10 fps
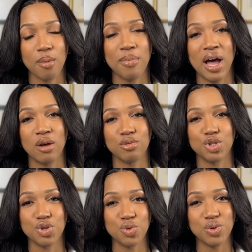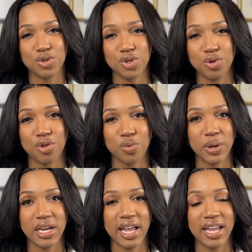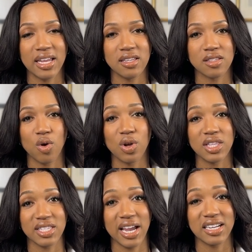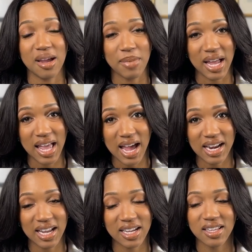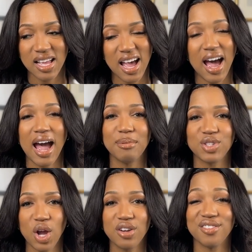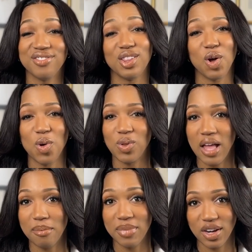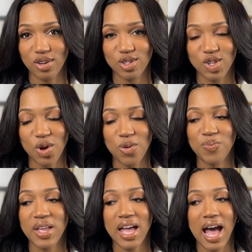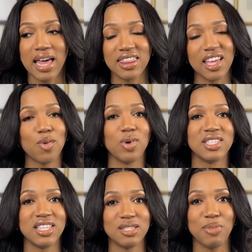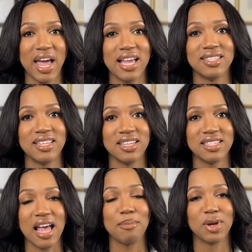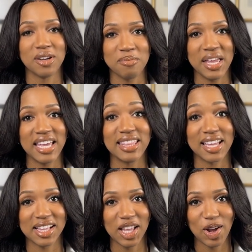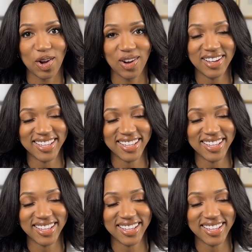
about two to 3 days on this antibiotic, I'm starting to feel a whole lot better. So I think once this passes, I'm going to be in the clear.